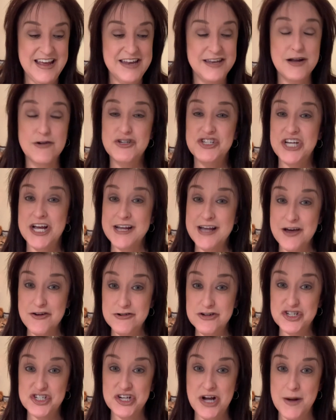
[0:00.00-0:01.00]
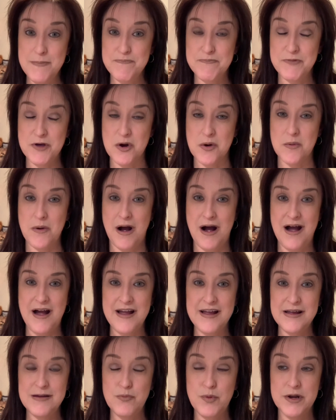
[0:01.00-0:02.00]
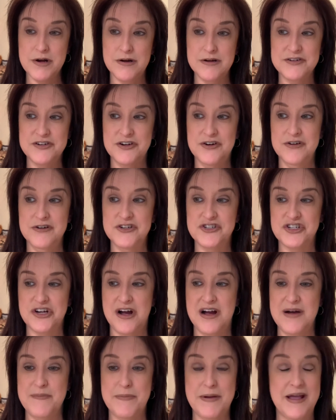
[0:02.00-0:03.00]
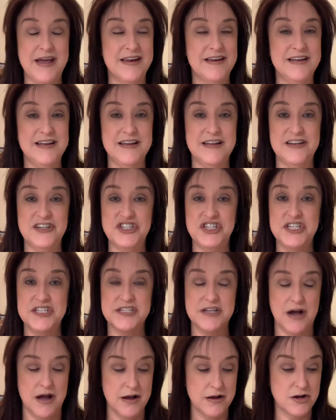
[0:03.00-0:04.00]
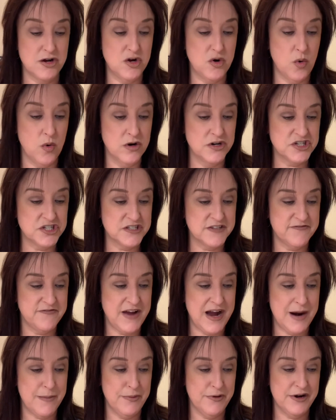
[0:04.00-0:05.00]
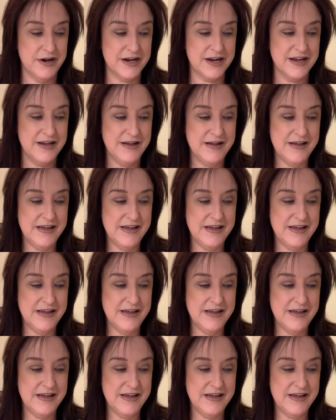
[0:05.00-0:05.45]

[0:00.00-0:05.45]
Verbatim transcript: Now check out her shop though. I went onto her shop and she's got gorgeous fabric